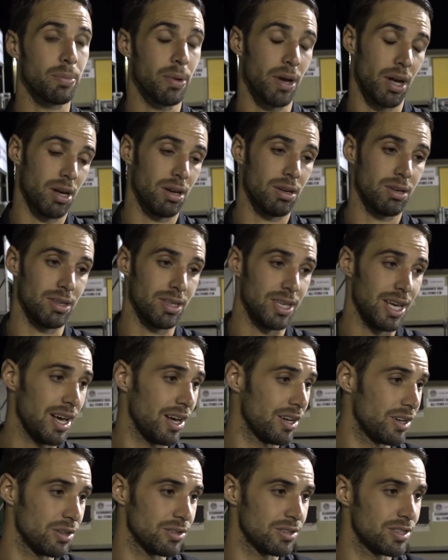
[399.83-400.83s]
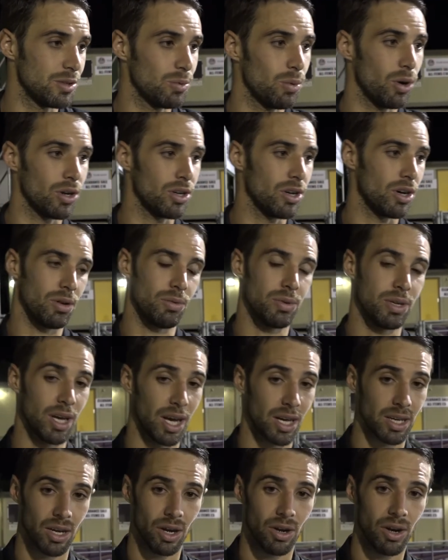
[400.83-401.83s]
But, yeah, I don't see why not. We
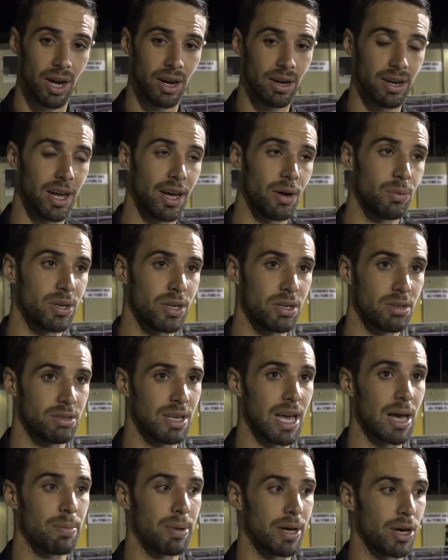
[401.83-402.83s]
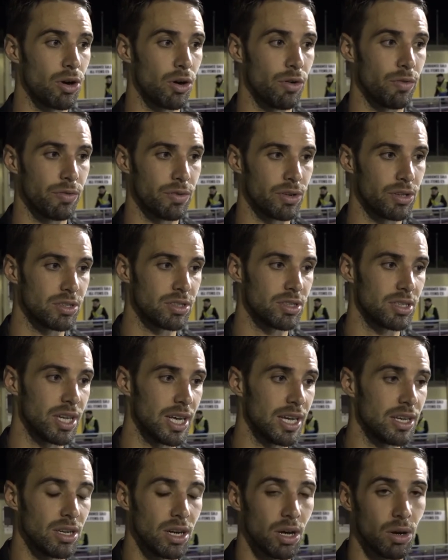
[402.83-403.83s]
can't go there now. We could get a bit of confidence
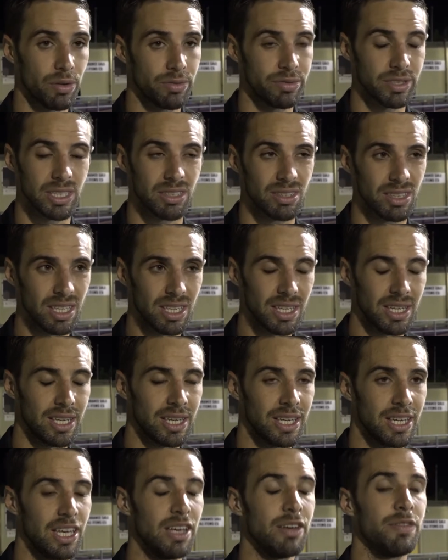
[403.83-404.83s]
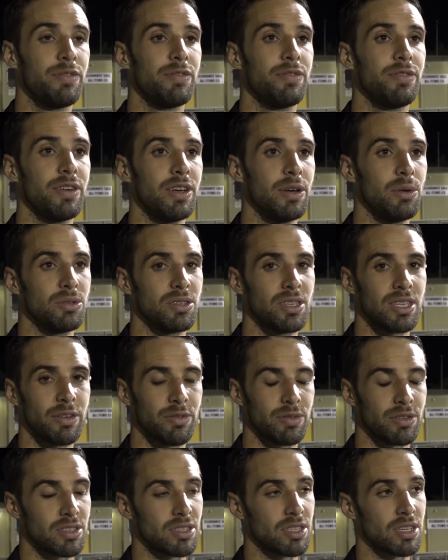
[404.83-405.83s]
today, you know. I think if it was a
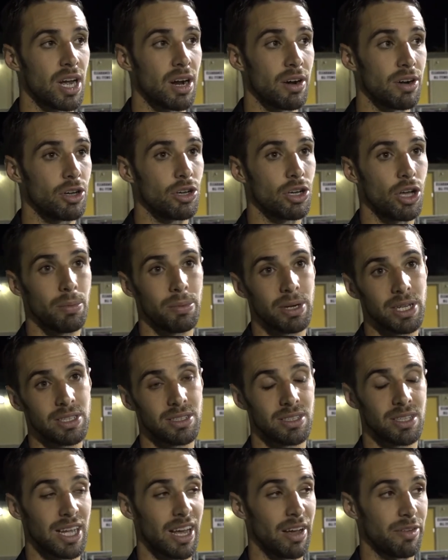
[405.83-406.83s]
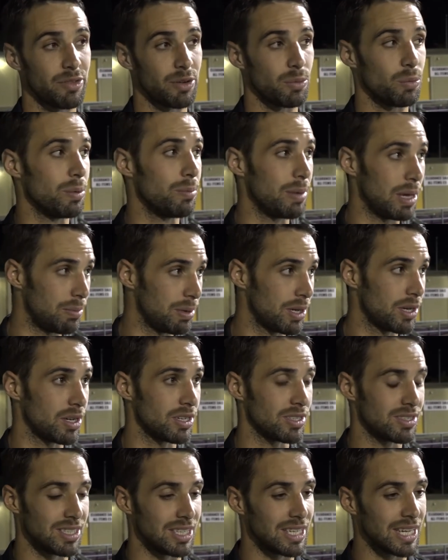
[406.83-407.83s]
different scenario coming in today, I think we maybe could
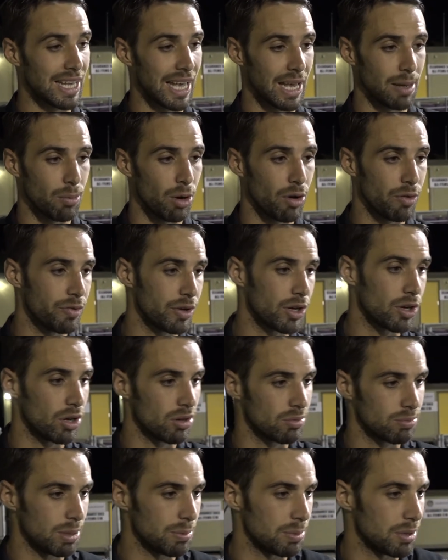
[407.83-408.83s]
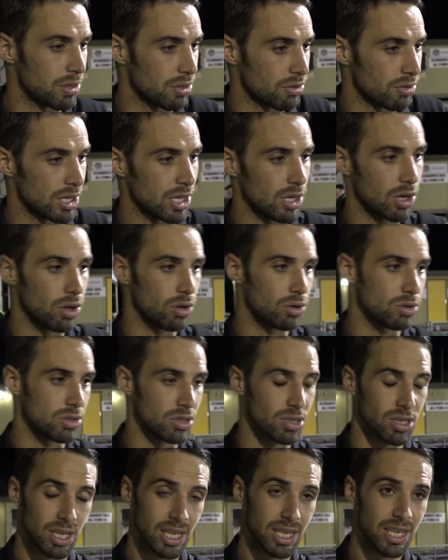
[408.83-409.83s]
have seen the game off and got maybe 3 goals
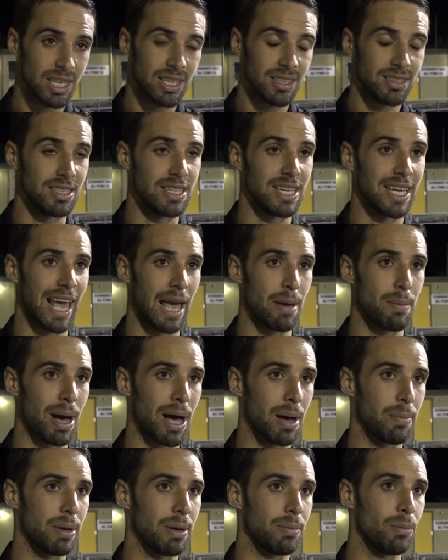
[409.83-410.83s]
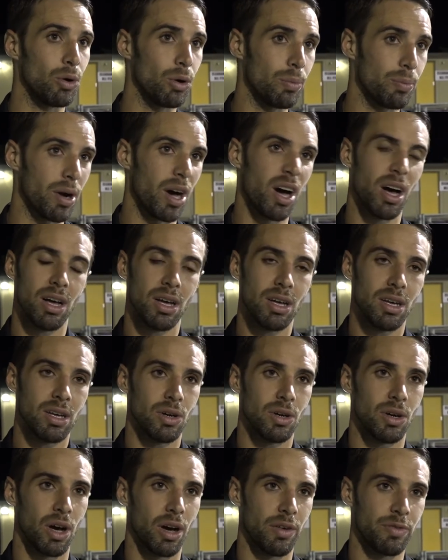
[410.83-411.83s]
and seen the game out a bit more. But
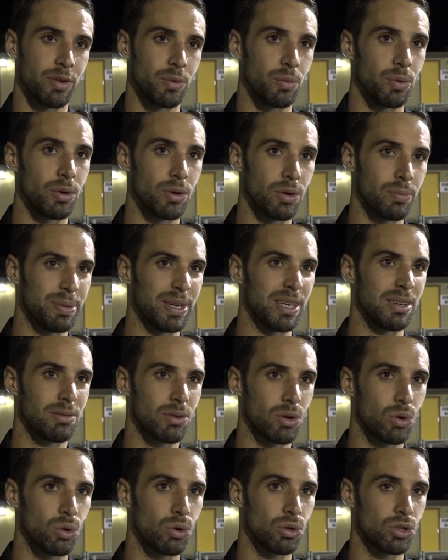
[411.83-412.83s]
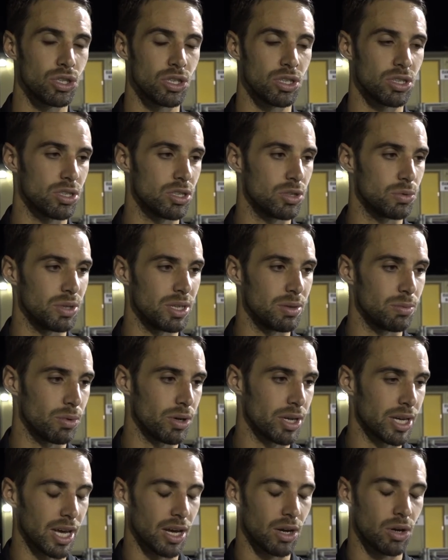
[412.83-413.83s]
I think we were a bit cautious because we didn't want
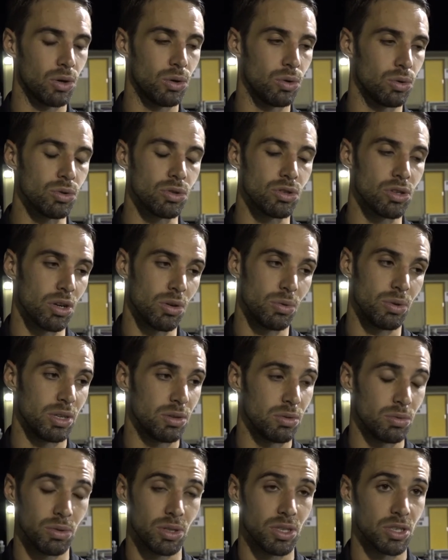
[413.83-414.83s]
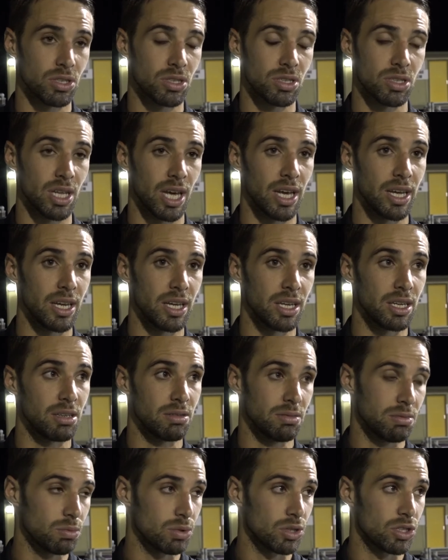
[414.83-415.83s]
to get caught. So we just stayed in
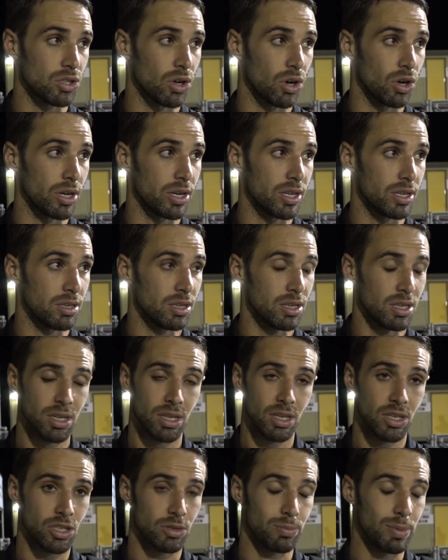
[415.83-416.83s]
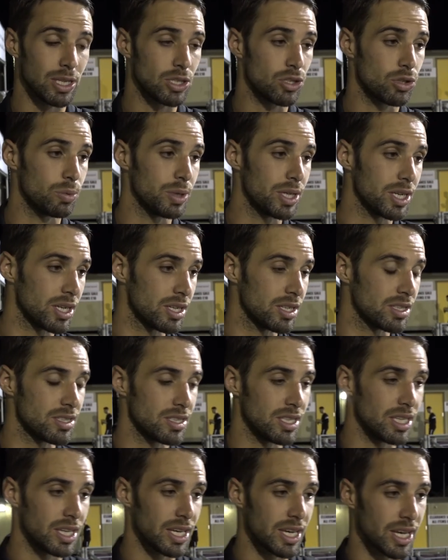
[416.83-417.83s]
and were solid and just made sure we didn't
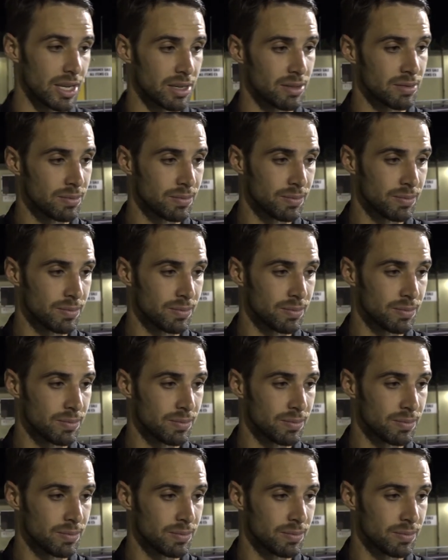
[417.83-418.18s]
concede again.